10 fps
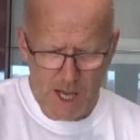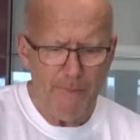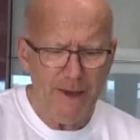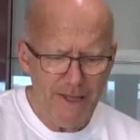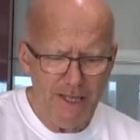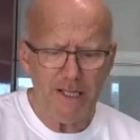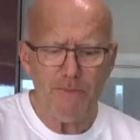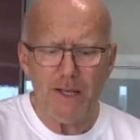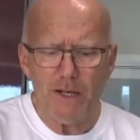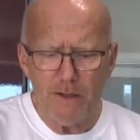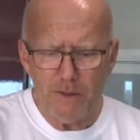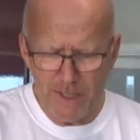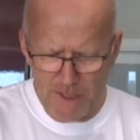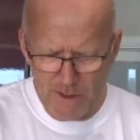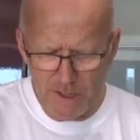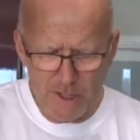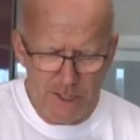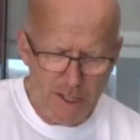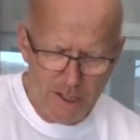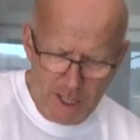I made these a bit, bit long
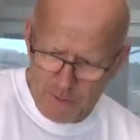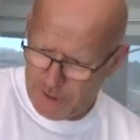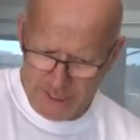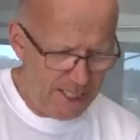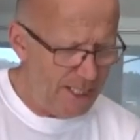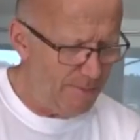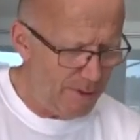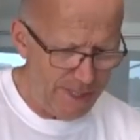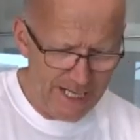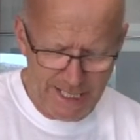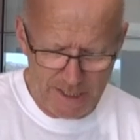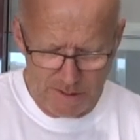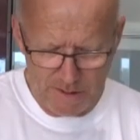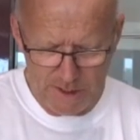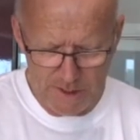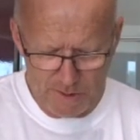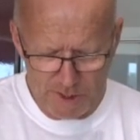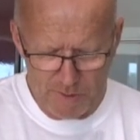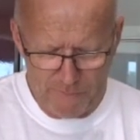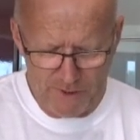because uh, I was thinking about the lid. It's not
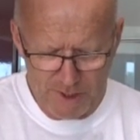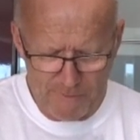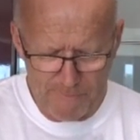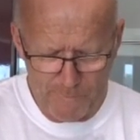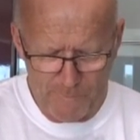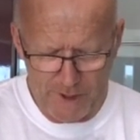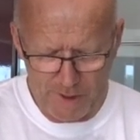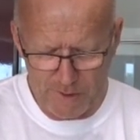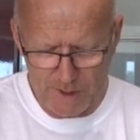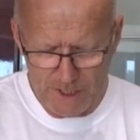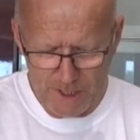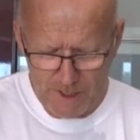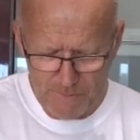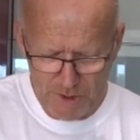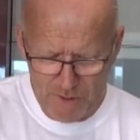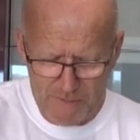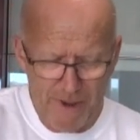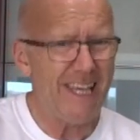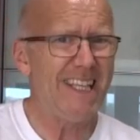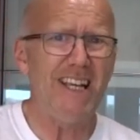going to fit on very good. But you can
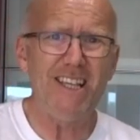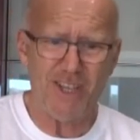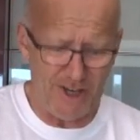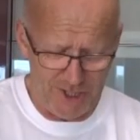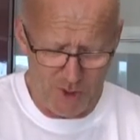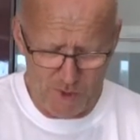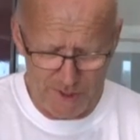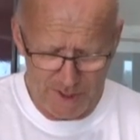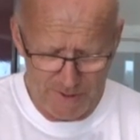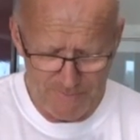make it any size you want.